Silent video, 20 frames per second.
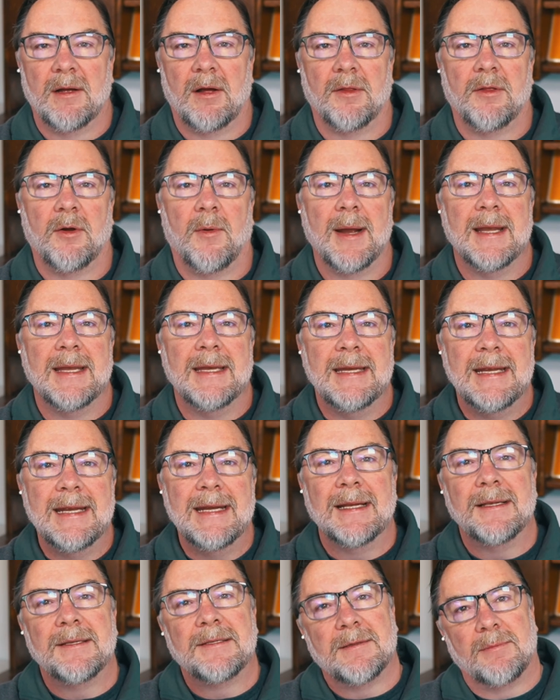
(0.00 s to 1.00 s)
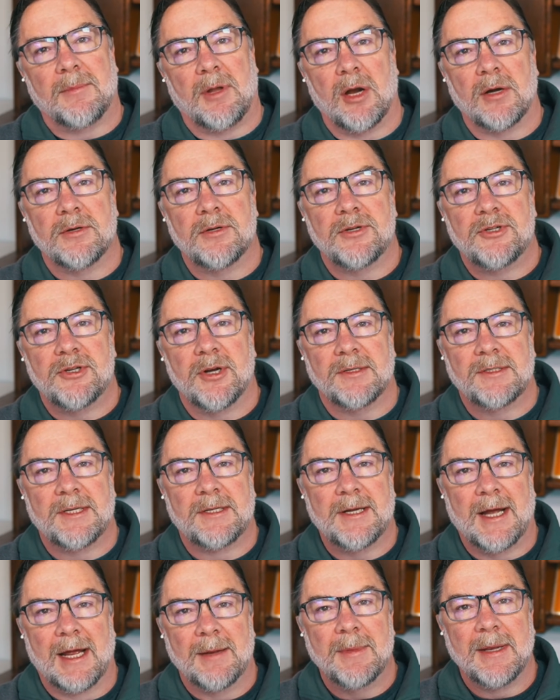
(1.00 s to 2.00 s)
although I needed some larger chunks of
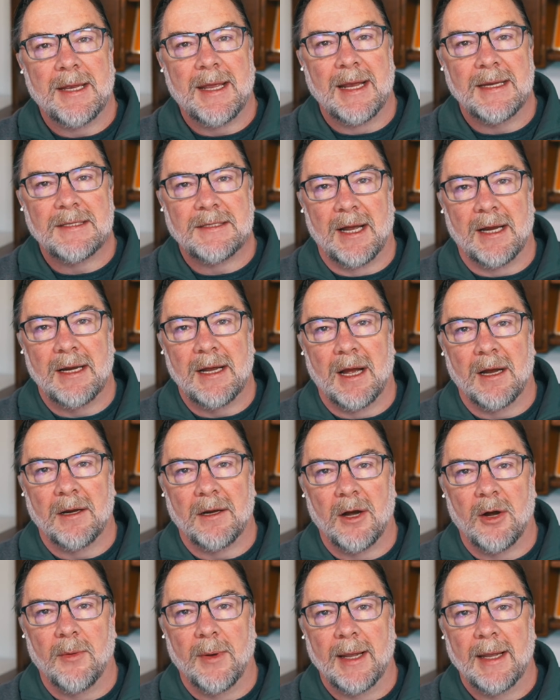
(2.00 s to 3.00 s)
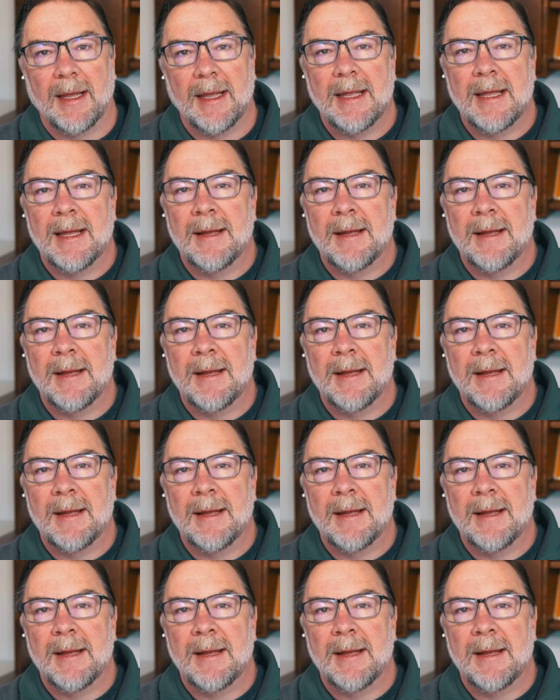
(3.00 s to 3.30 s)
time in case I got going.